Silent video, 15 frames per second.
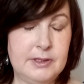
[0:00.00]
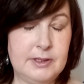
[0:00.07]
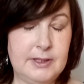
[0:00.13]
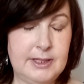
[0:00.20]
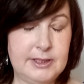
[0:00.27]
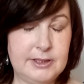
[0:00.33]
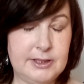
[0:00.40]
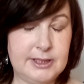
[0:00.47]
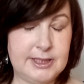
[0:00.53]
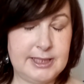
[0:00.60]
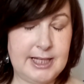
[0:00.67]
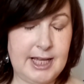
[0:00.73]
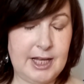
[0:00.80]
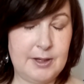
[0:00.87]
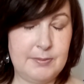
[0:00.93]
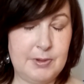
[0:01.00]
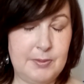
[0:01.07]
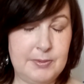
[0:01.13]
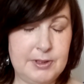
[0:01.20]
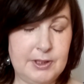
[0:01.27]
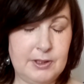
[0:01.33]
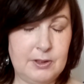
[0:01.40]
So let's just take a
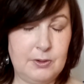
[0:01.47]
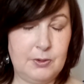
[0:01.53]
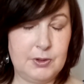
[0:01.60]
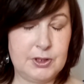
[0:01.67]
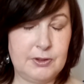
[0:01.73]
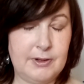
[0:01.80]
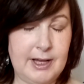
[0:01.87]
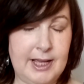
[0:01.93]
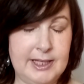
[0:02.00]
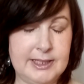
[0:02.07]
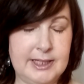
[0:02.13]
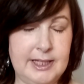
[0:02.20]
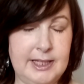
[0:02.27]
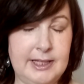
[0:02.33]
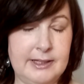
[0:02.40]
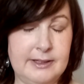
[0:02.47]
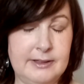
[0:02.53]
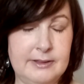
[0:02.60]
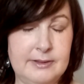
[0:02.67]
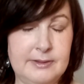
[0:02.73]
moment to close our eyes again.